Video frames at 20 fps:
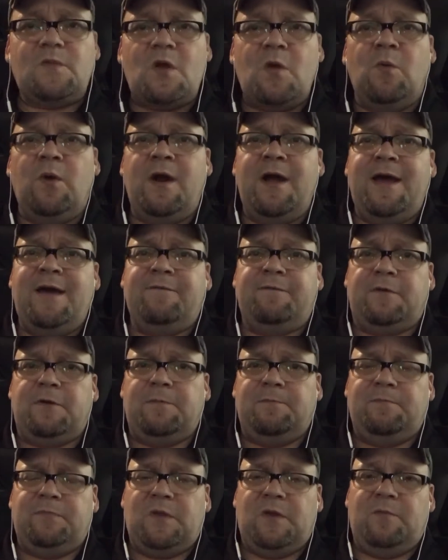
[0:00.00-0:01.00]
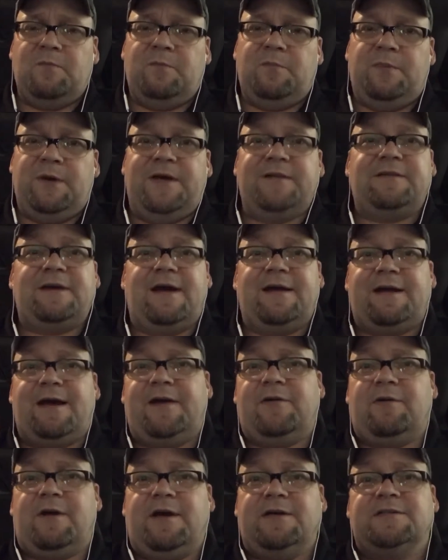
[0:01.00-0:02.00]
wherever. But I
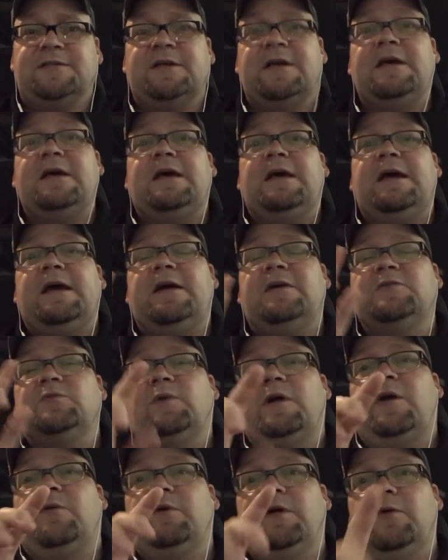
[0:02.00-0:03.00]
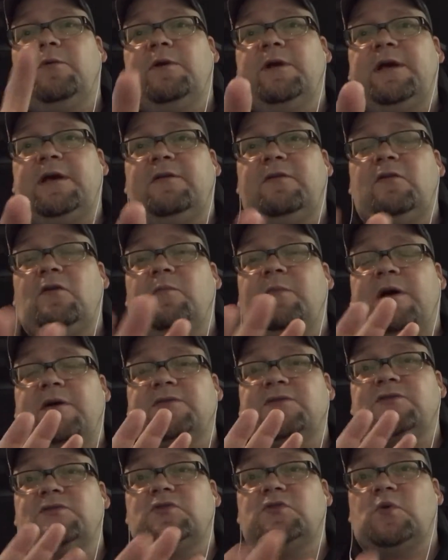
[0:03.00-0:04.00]
digress. Here's what I really want to get to about
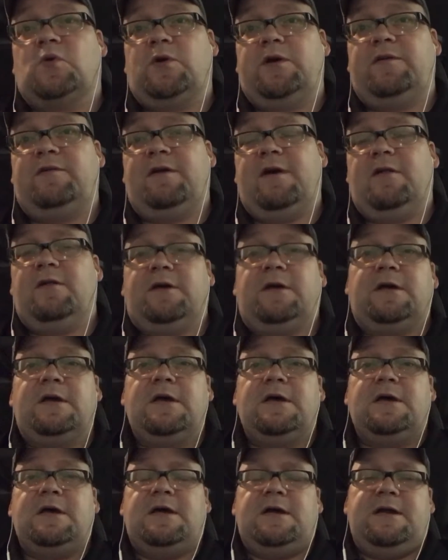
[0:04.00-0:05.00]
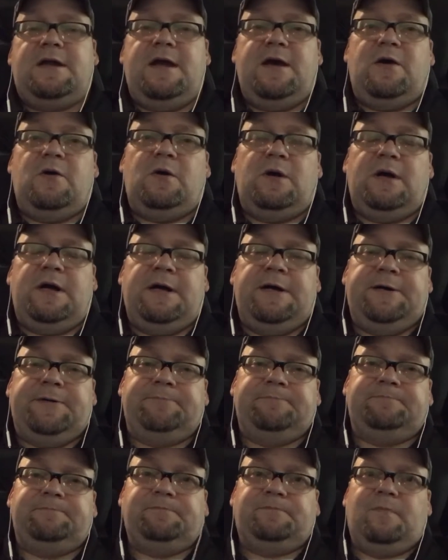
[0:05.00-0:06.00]
storytelling. Now,
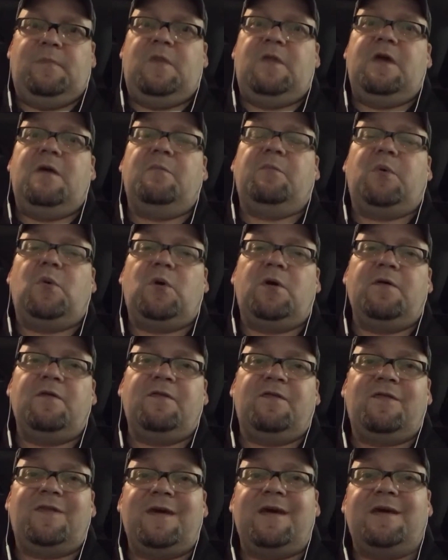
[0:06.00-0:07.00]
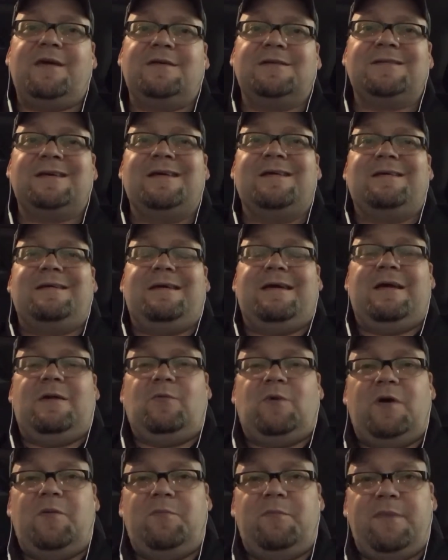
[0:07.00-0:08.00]
the important thing and
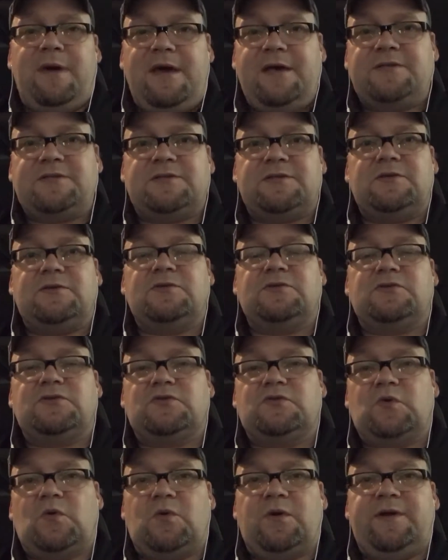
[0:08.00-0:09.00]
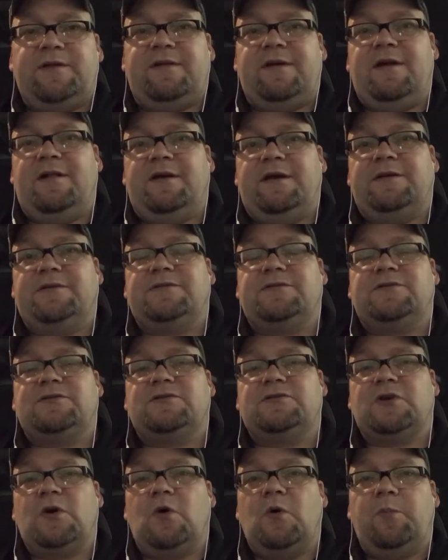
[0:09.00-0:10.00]
what makes storytelling
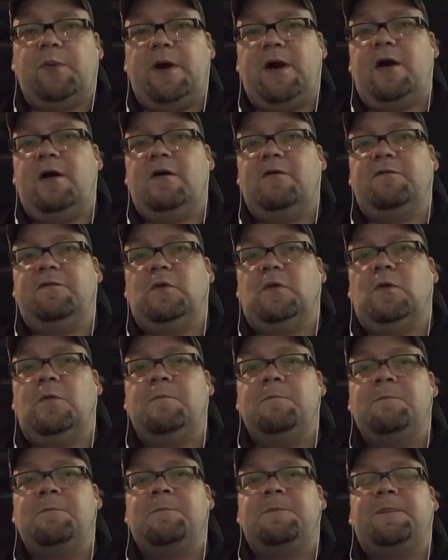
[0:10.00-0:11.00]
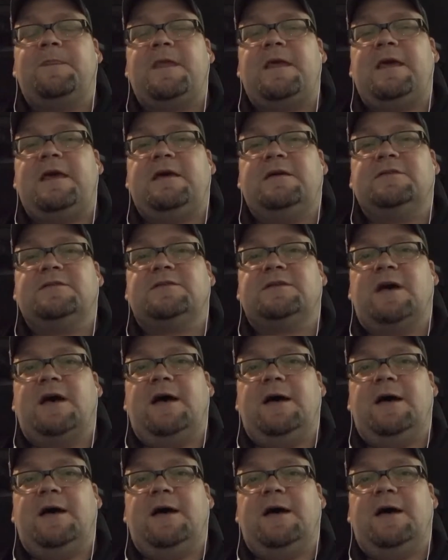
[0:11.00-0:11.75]
so powerful is